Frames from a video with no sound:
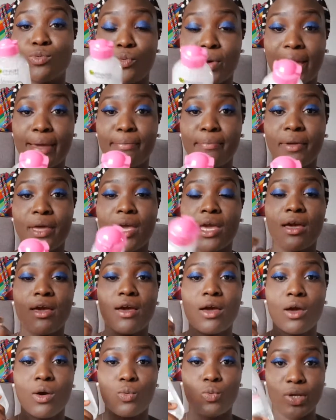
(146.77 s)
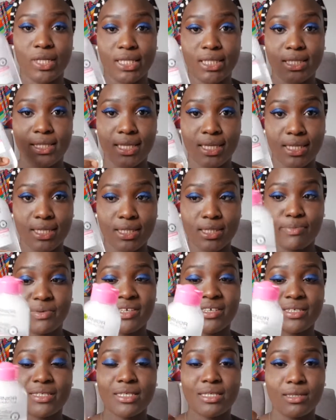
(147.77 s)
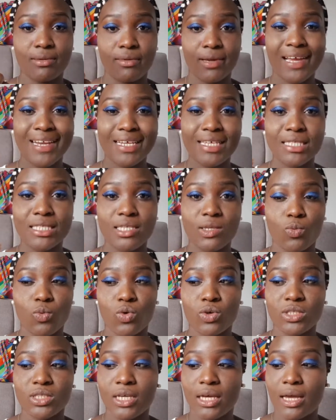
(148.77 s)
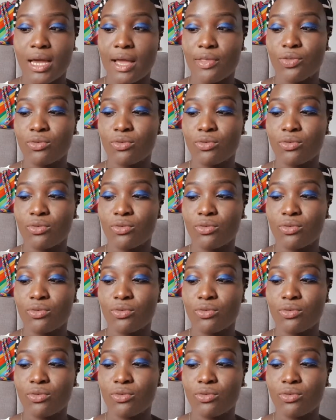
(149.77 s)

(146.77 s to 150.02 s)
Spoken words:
wipe with this, because it's a cleansing water.